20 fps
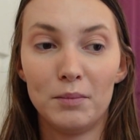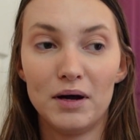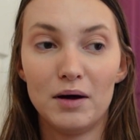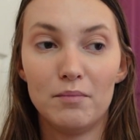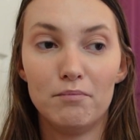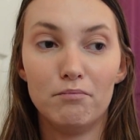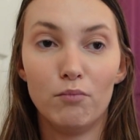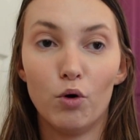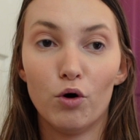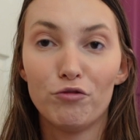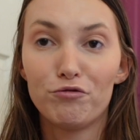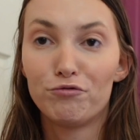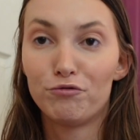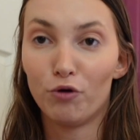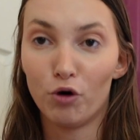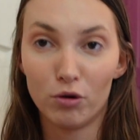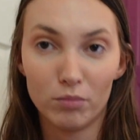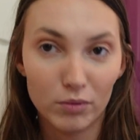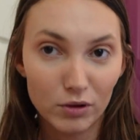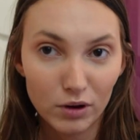more
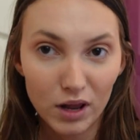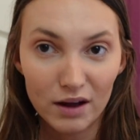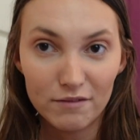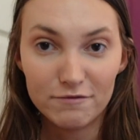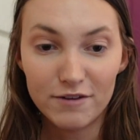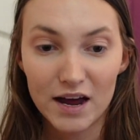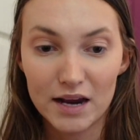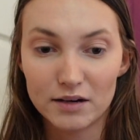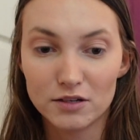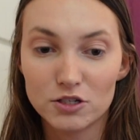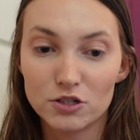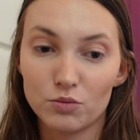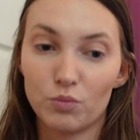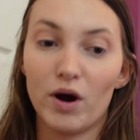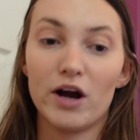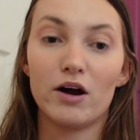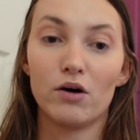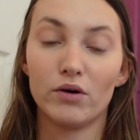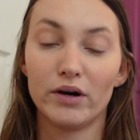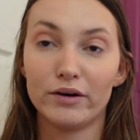formal events.
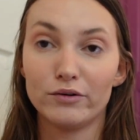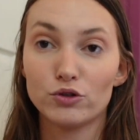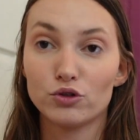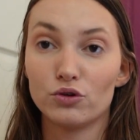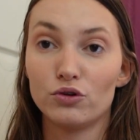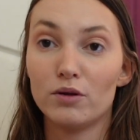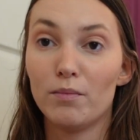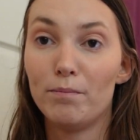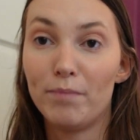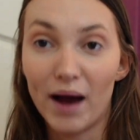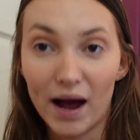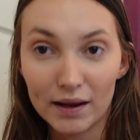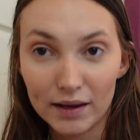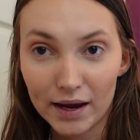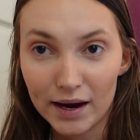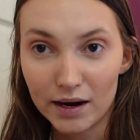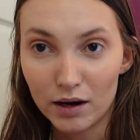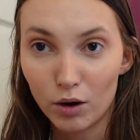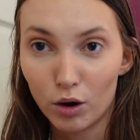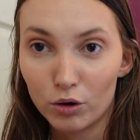We're going to the
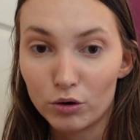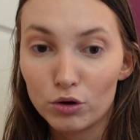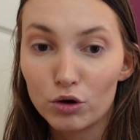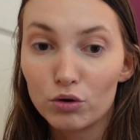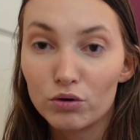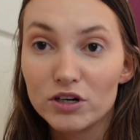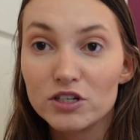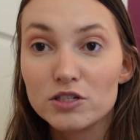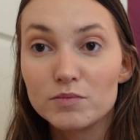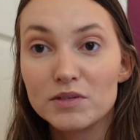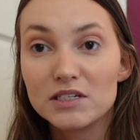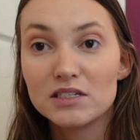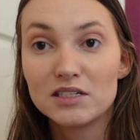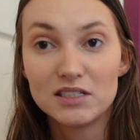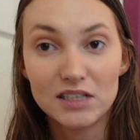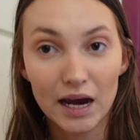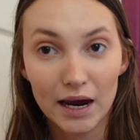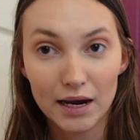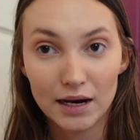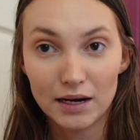ballet on Christmas
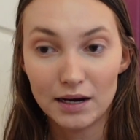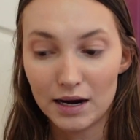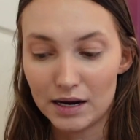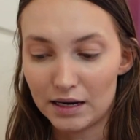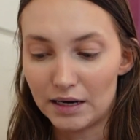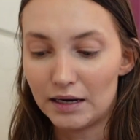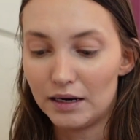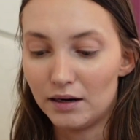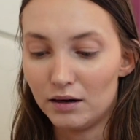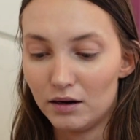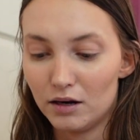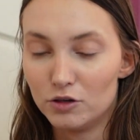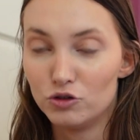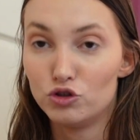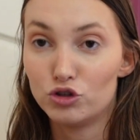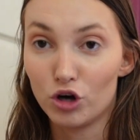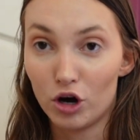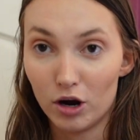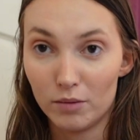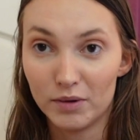Day in
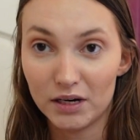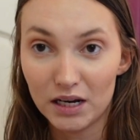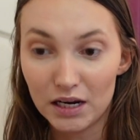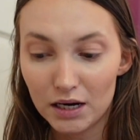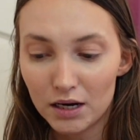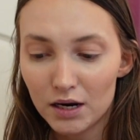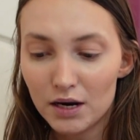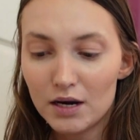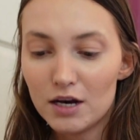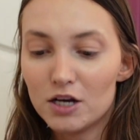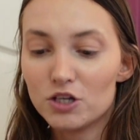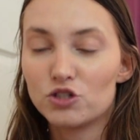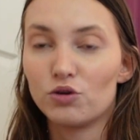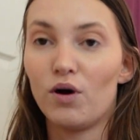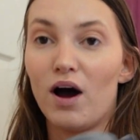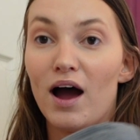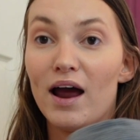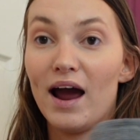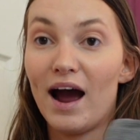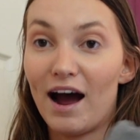Germany. So
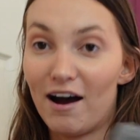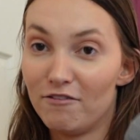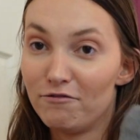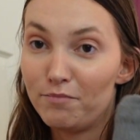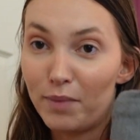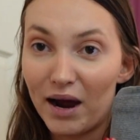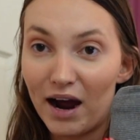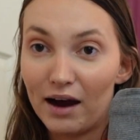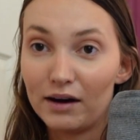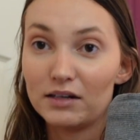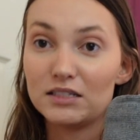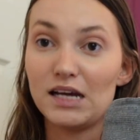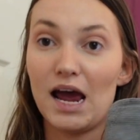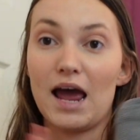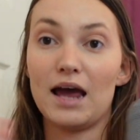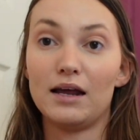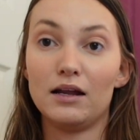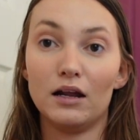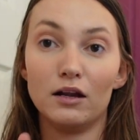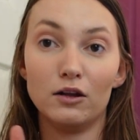I have packed
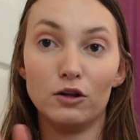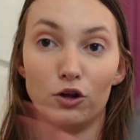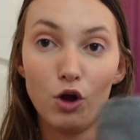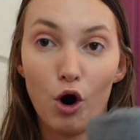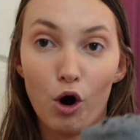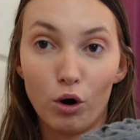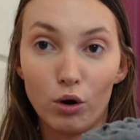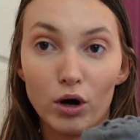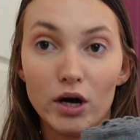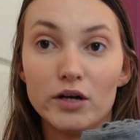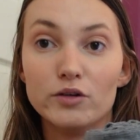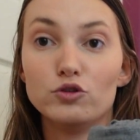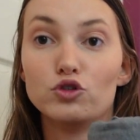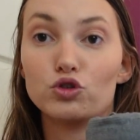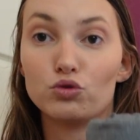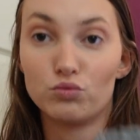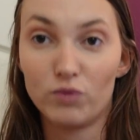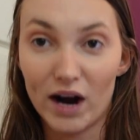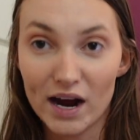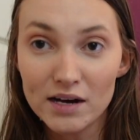a long
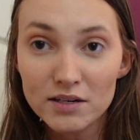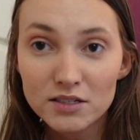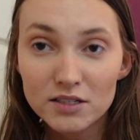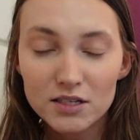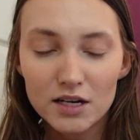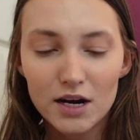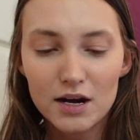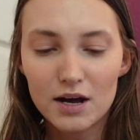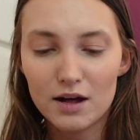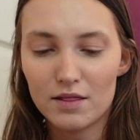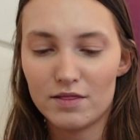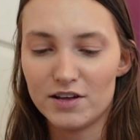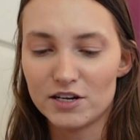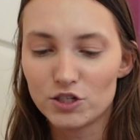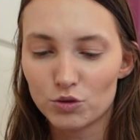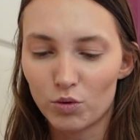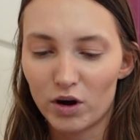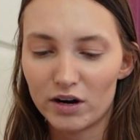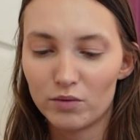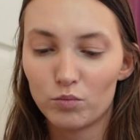dress.
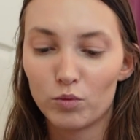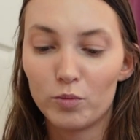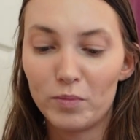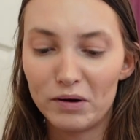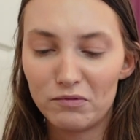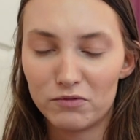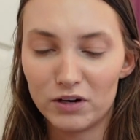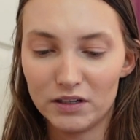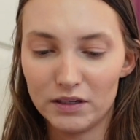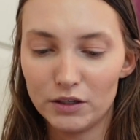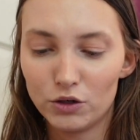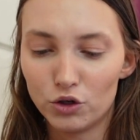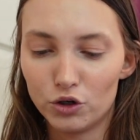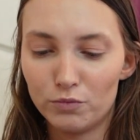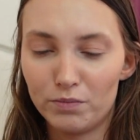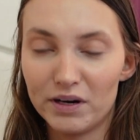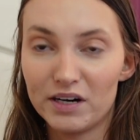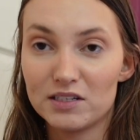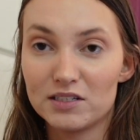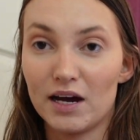This one will be really good
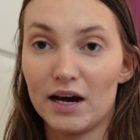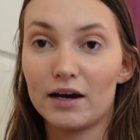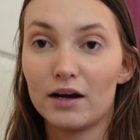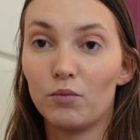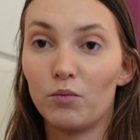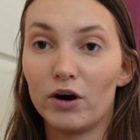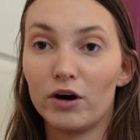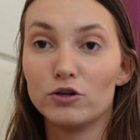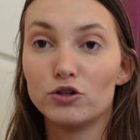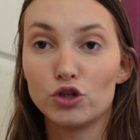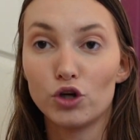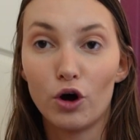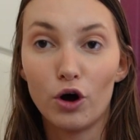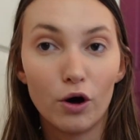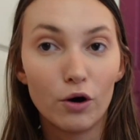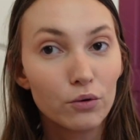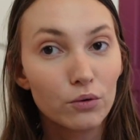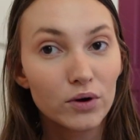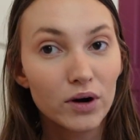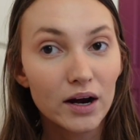because I can wear a
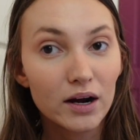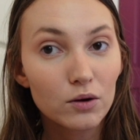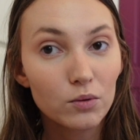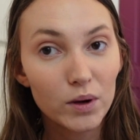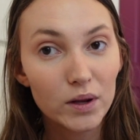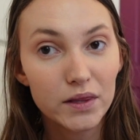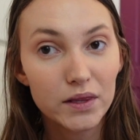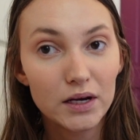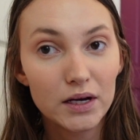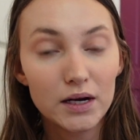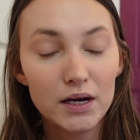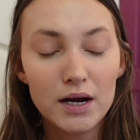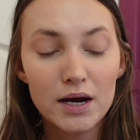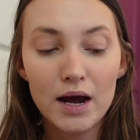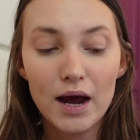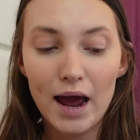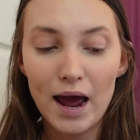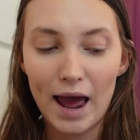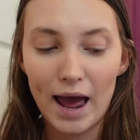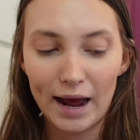turtleneck with it,
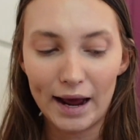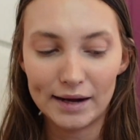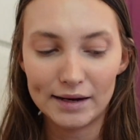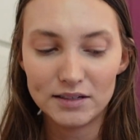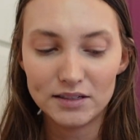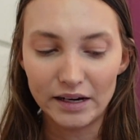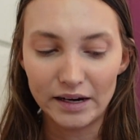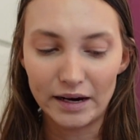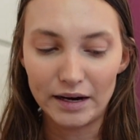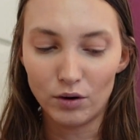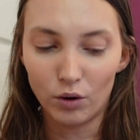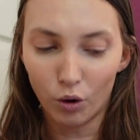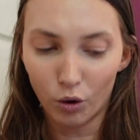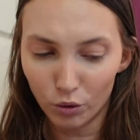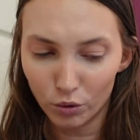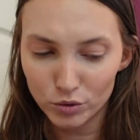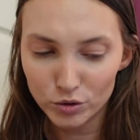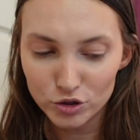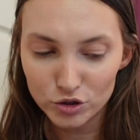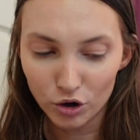and it
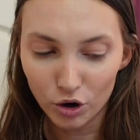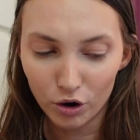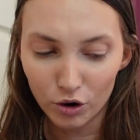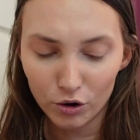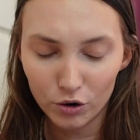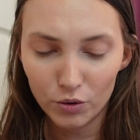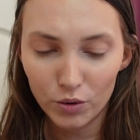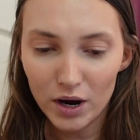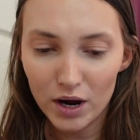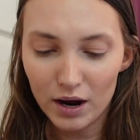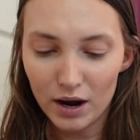also